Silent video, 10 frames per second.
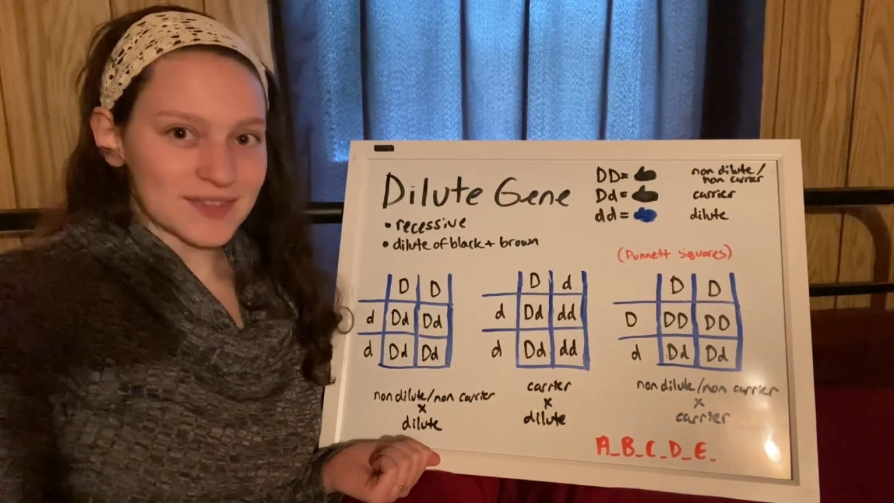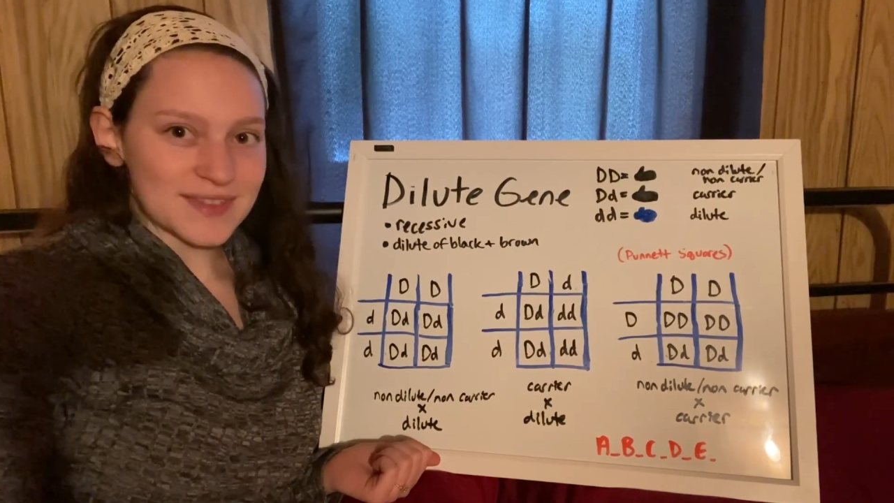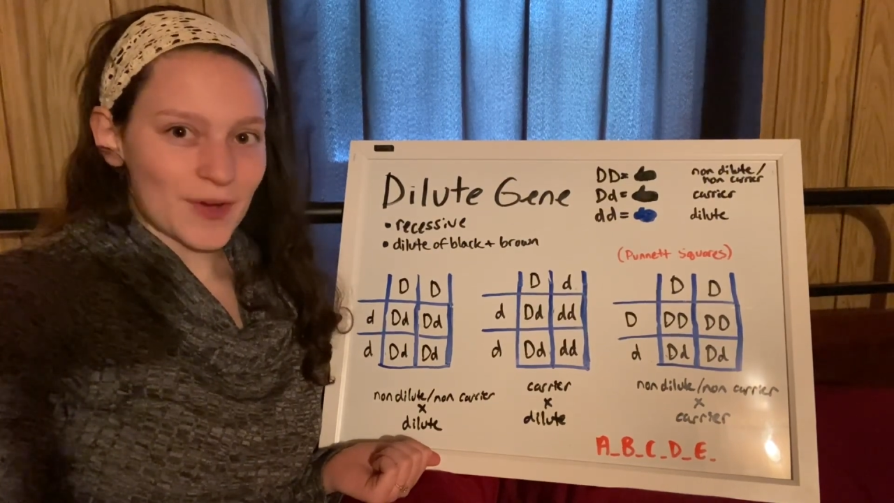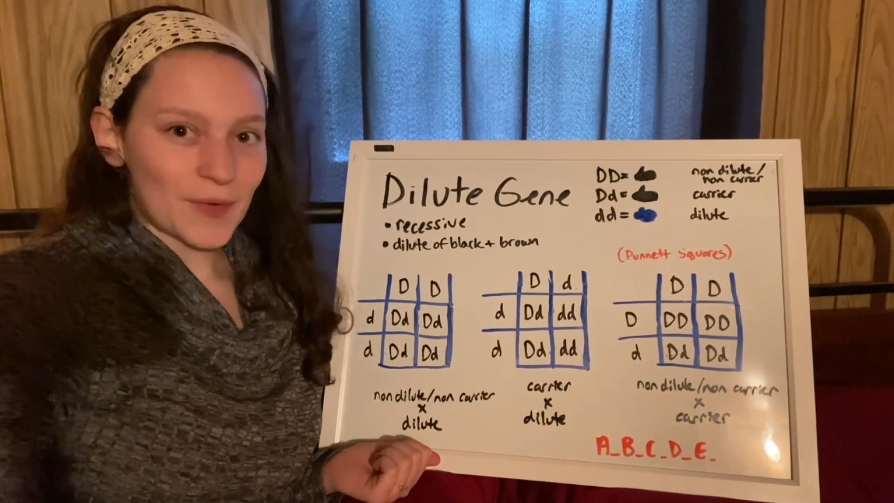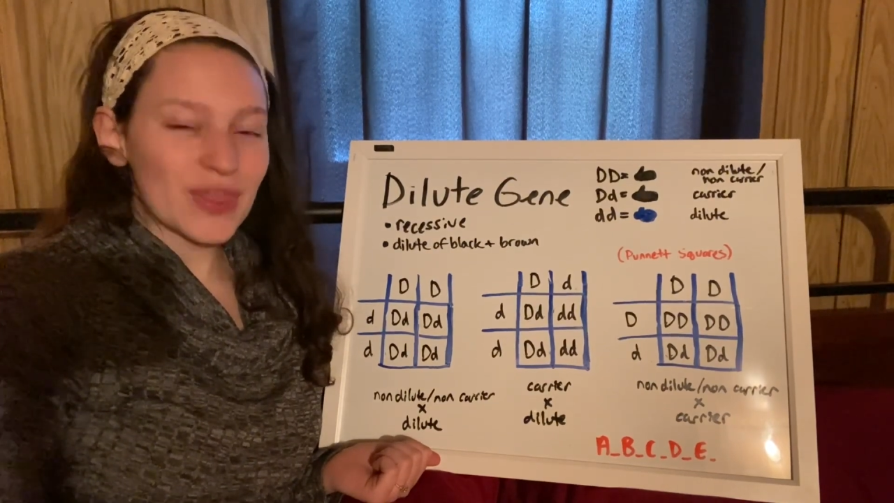
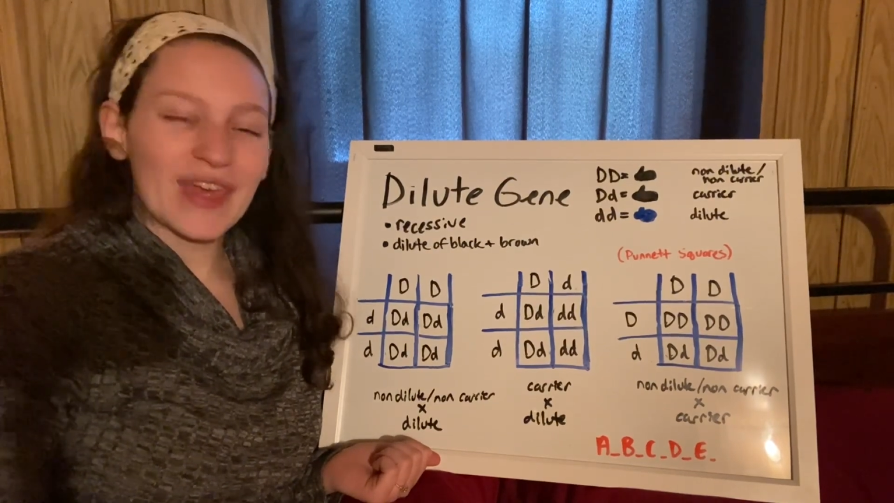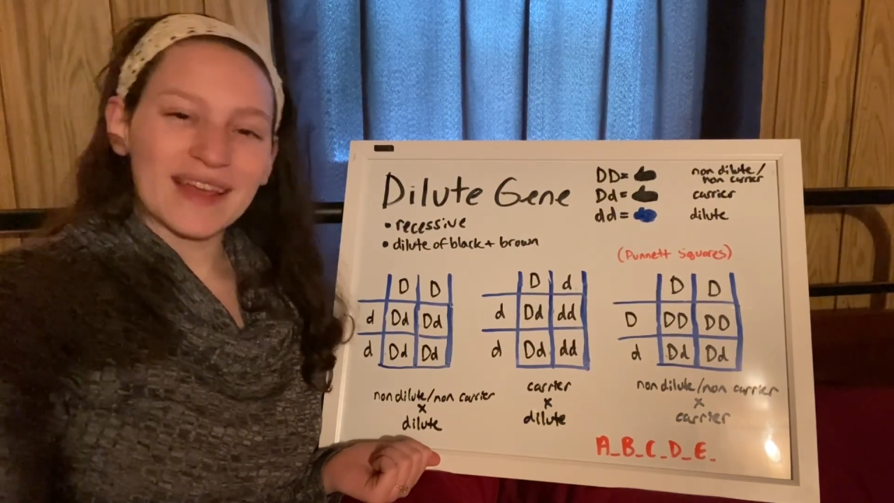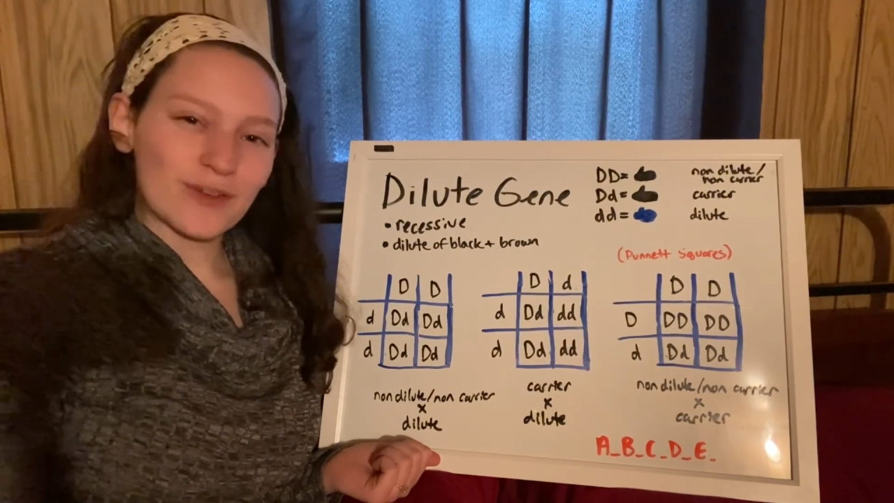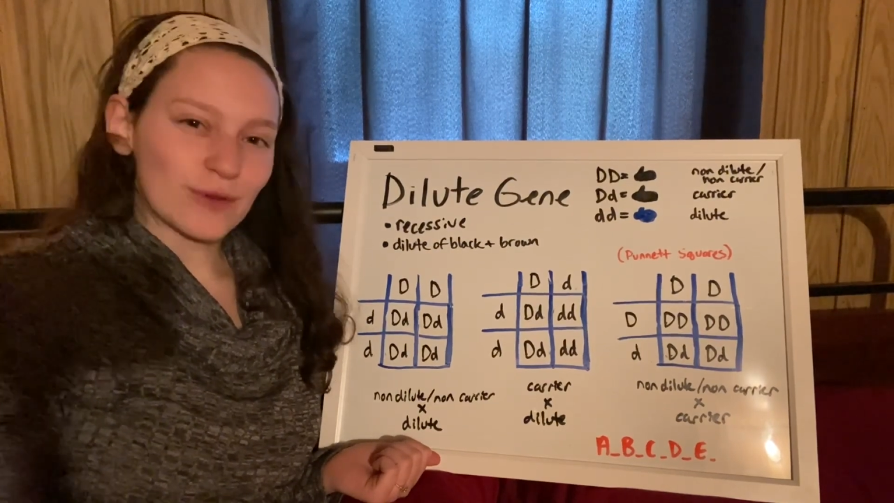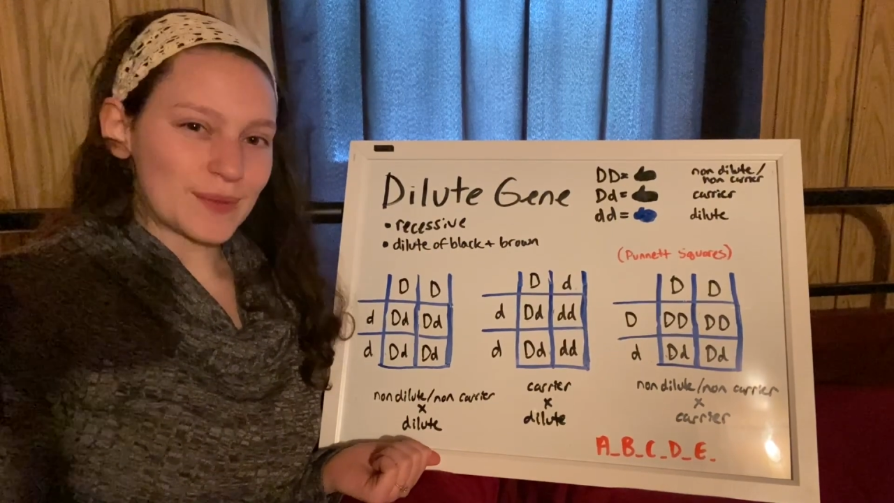So thank
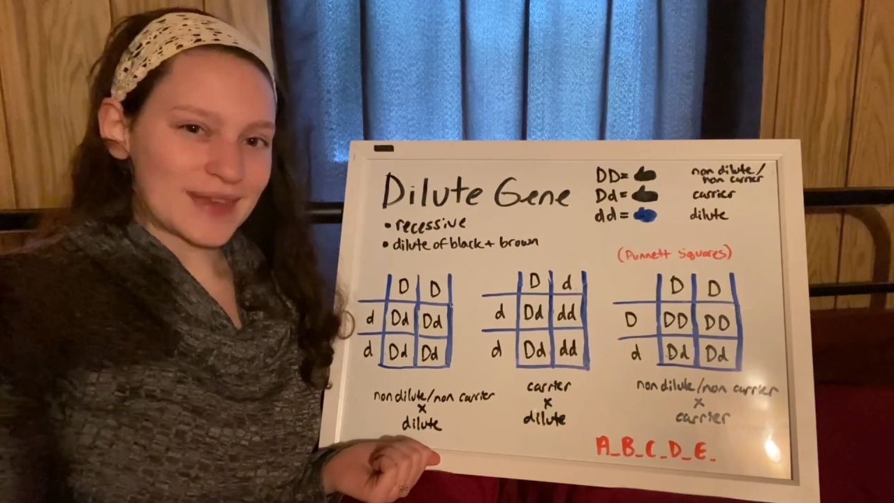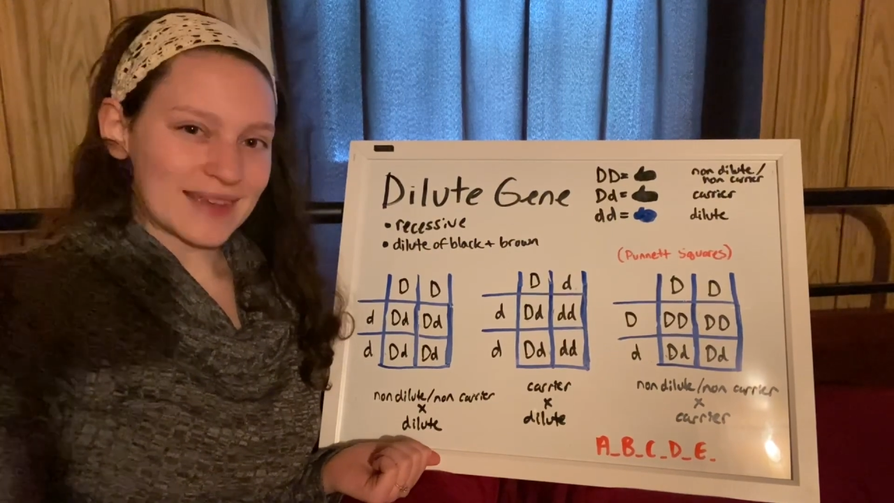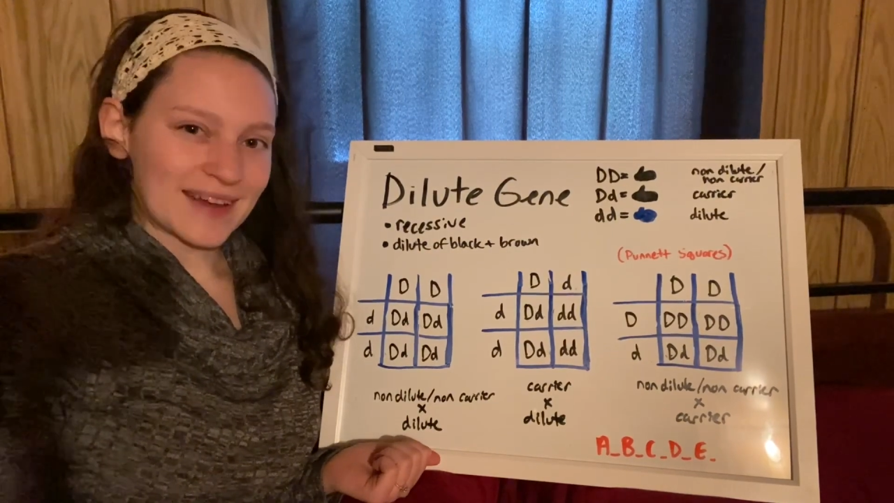you for being